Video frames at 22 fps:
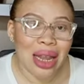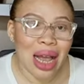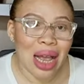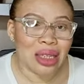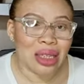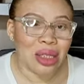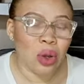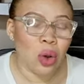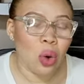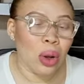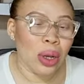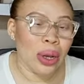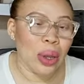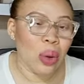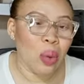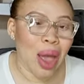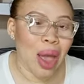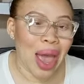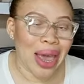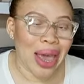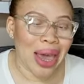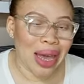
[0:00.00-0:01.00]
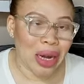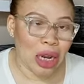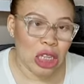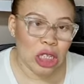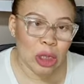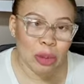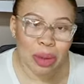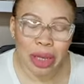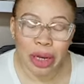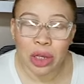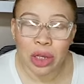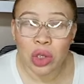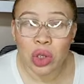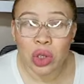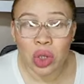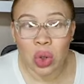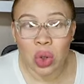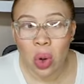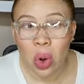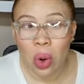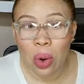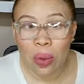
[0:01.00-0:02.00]
That's the only way I can explain it to
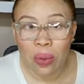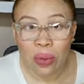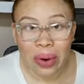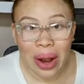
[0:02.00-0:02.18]
you all.